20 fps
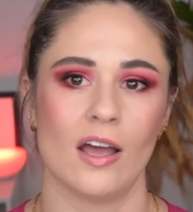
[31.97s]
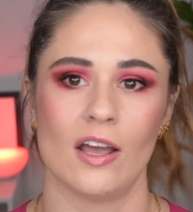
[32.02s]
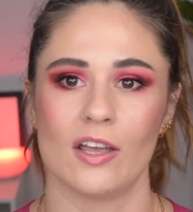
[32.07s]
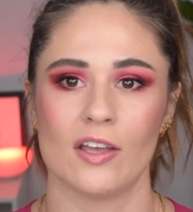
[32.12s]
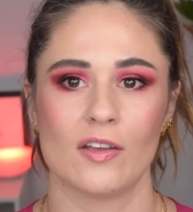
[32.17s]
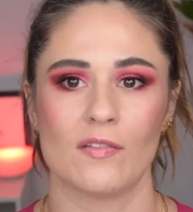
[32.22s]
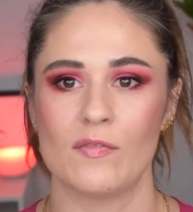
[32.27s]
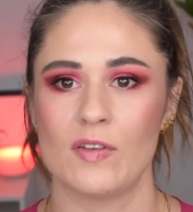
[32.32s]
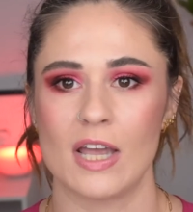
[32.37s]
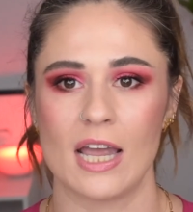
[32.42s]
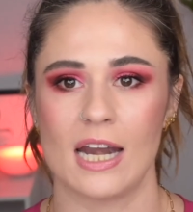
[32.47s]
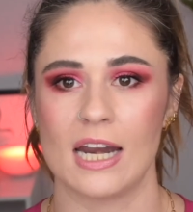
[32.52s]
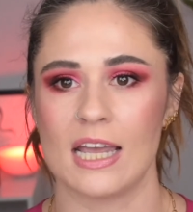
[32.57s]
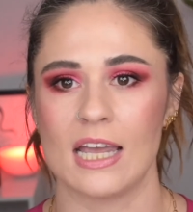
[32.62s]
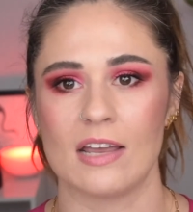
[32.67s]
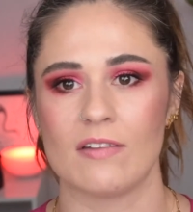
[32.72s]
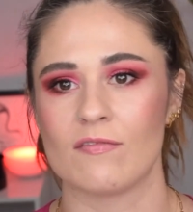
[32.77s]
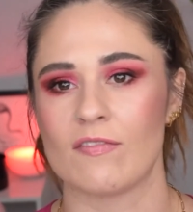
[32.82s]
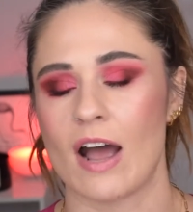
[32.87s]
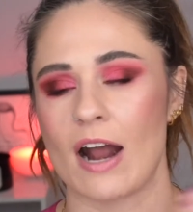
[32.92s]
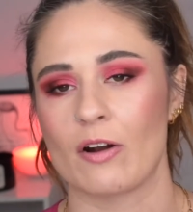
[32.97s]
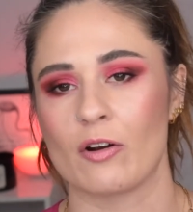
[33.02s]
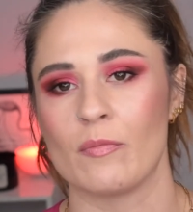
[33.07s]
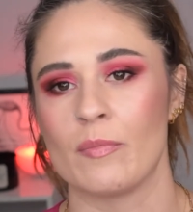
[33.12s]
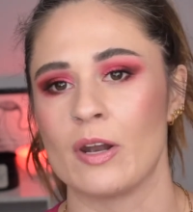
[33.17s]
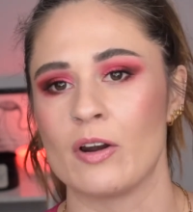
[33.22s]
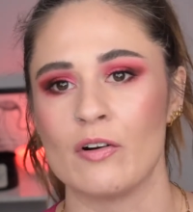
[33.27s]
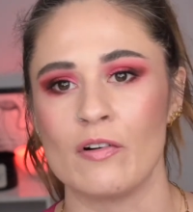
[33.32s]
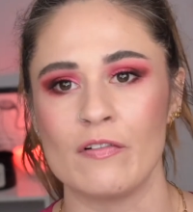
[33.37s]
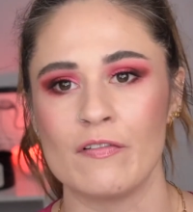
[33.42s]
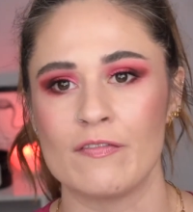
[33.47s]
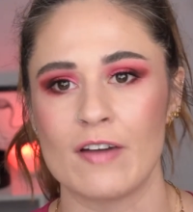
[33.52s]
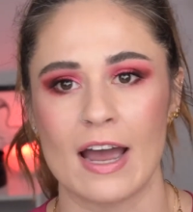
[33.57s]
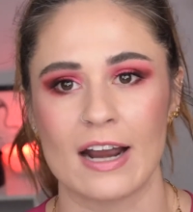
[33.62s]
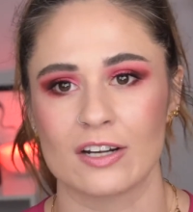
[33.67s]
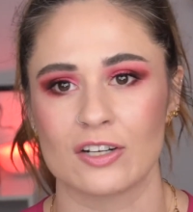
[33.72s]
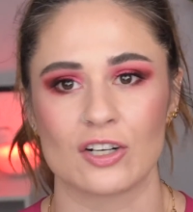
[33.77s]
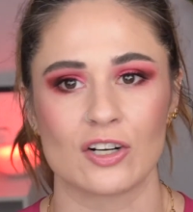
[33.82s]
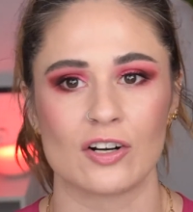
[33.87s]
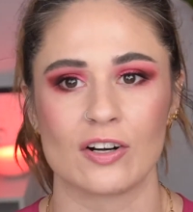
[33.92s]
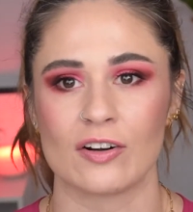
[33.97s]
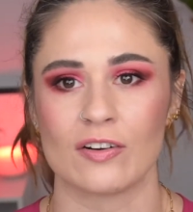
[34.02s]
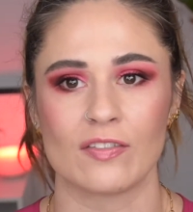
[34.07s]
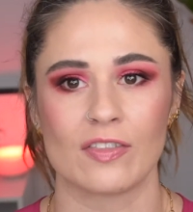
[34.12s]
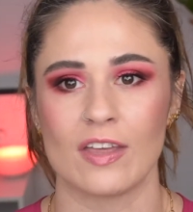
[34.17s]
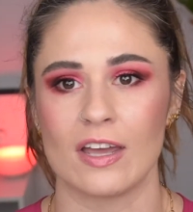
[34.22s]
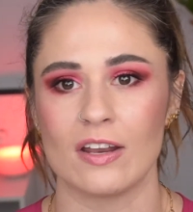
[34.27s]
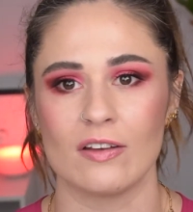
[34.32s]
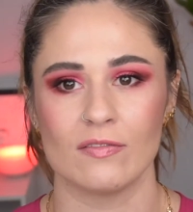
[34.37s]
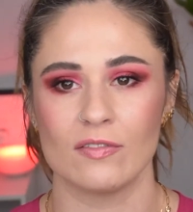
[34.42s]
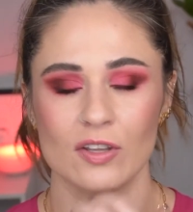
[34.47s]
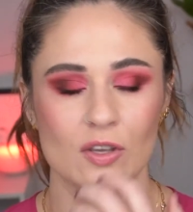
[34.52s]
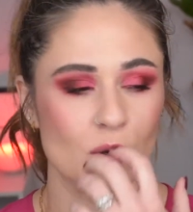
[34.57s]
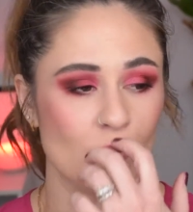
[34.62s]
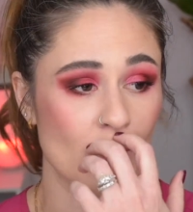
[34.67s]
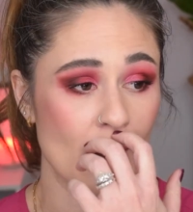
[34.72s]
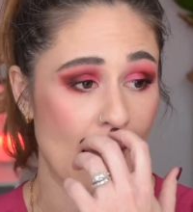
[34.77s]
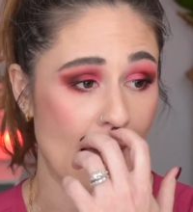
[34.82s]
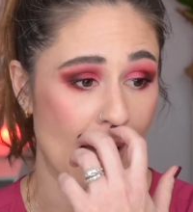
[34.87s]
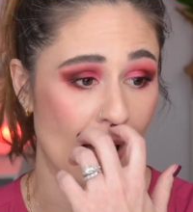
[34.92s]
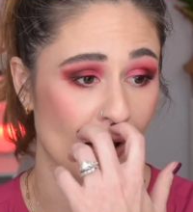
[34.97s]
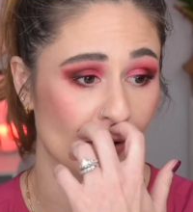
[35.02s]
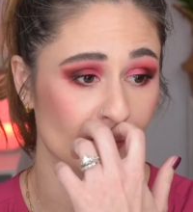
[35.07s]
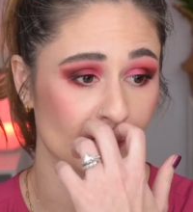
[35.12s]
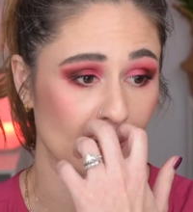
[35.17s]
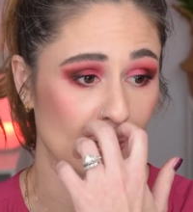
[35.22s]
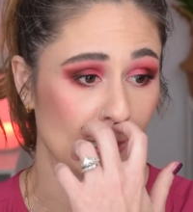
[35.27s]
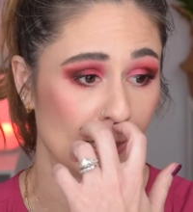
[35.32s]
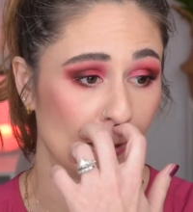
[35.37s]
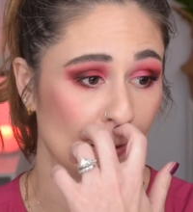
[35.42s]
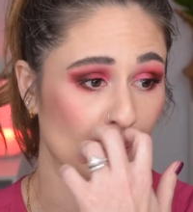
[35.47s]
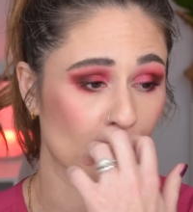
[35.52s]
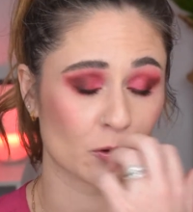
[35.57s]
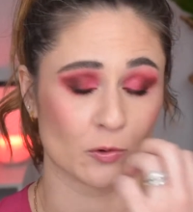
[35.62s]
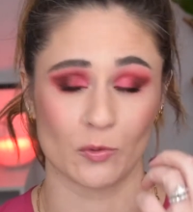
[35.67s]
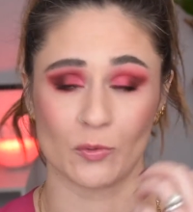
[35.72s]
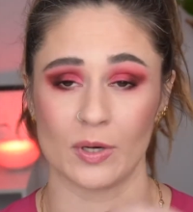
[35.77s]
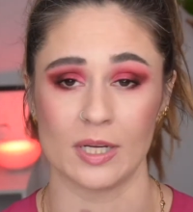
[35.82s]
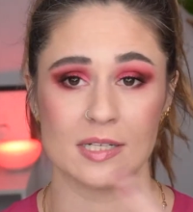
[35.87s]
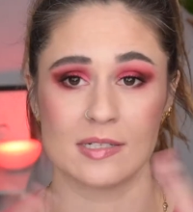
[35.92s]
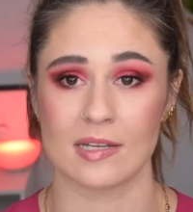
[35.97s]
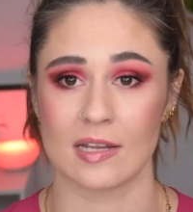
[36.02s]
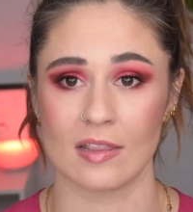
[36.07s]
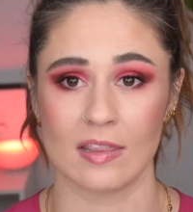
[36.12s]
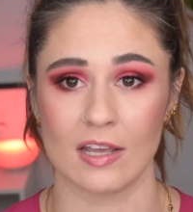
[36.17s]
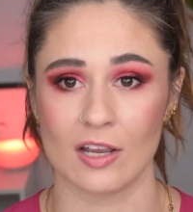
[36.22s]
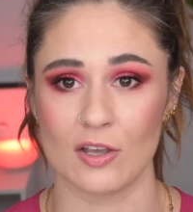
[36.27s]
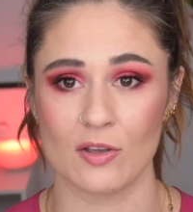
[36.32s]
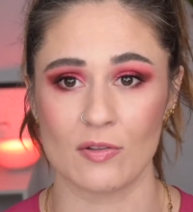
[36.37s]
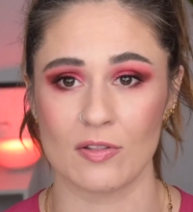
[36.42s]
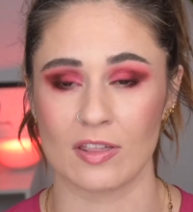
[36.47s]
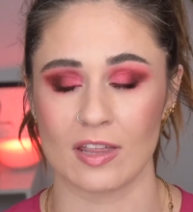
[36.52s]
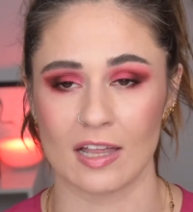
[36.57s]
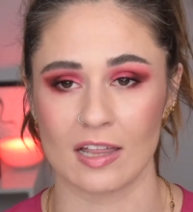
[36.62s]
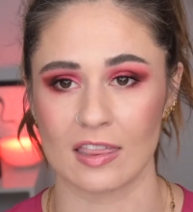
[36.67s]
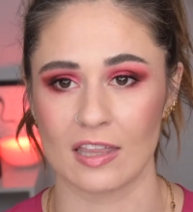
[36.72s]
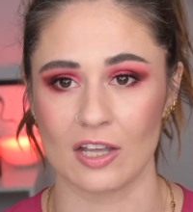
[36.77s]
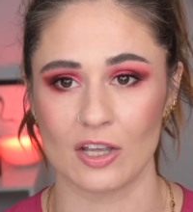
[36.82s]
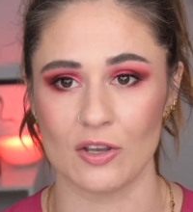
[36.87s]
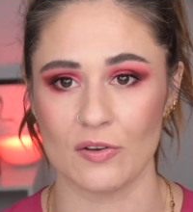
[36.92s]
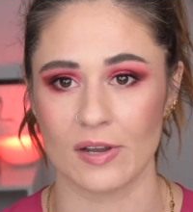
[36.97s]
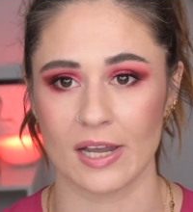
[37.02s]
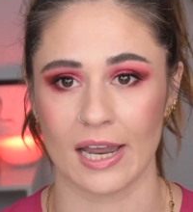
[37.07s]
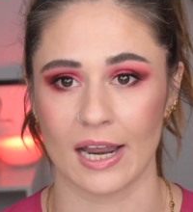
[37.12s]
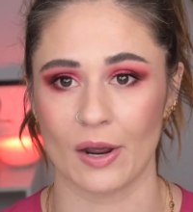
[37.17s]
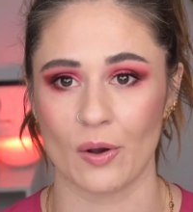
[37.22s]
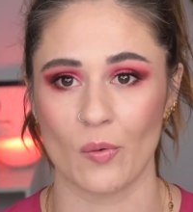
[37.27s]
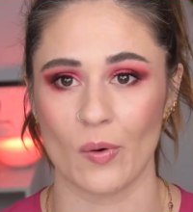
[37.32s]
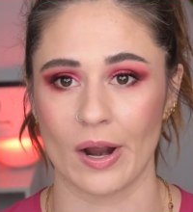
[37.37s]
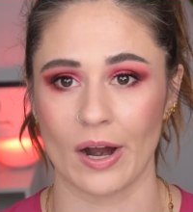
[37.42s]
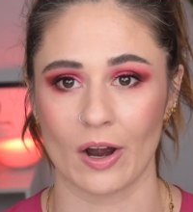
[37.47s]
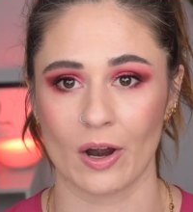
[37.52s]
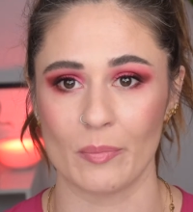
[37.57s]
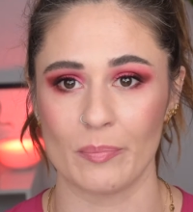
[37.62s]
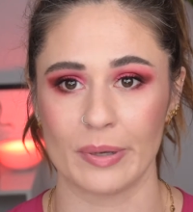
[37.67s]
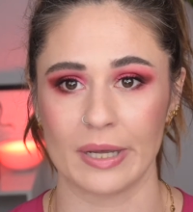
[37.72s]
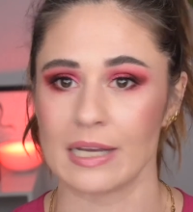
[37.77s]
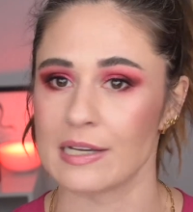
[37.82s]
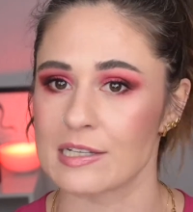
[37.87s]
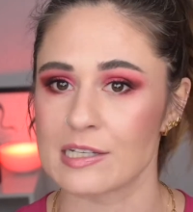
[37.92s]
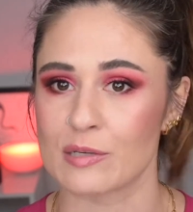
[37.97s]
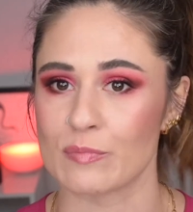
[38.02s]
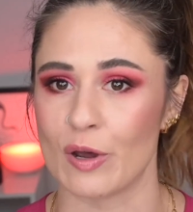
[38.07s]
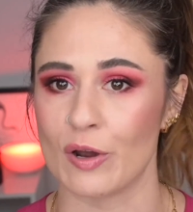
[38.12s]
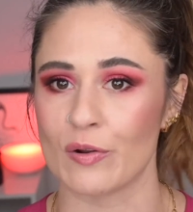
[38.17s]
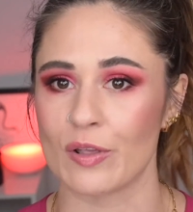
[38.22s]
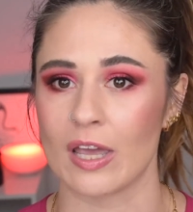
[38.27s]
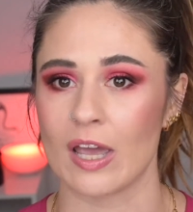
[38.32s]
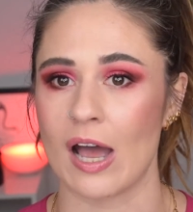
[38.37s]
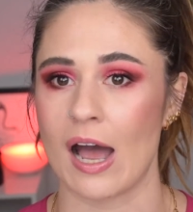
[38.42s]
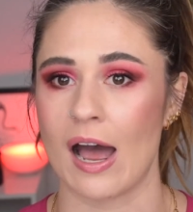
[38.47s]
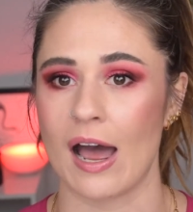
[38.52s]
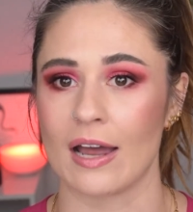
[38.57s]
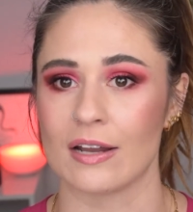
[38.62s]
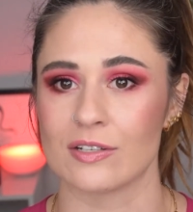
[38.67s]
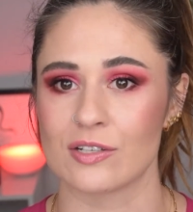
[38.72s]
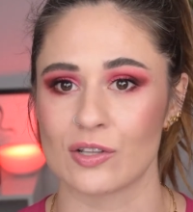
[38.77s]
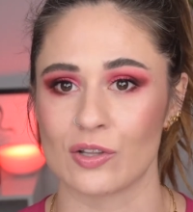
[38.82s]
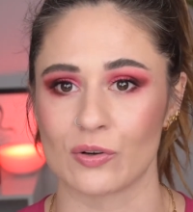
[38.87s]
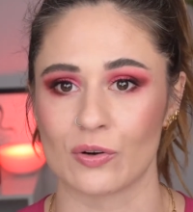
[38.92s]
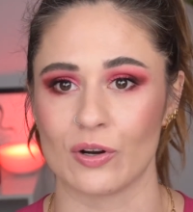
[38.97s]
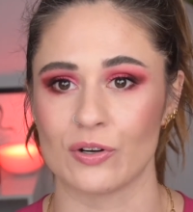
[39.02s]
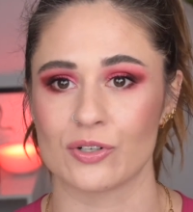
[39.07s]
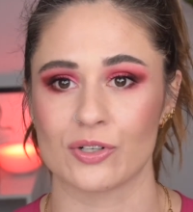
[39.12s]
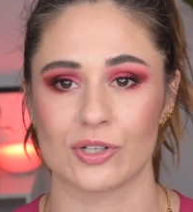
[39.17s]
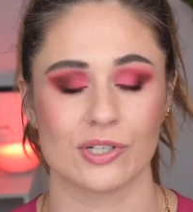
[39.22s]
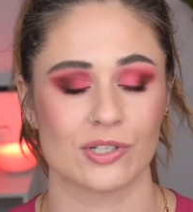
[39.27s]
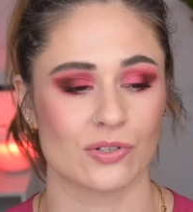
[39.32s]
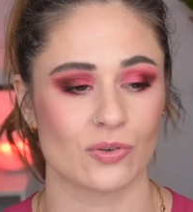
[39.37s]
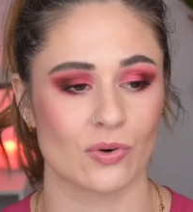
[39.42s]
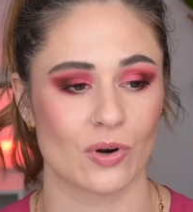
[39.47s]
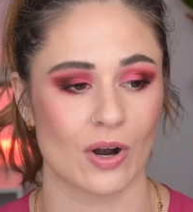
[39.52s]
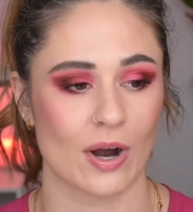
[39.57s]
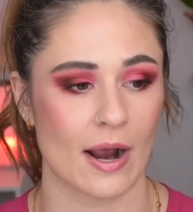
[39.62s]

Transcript: any environmental factor that you have, any reason that you think that you can't wear a pink smoky eye to the grocery store.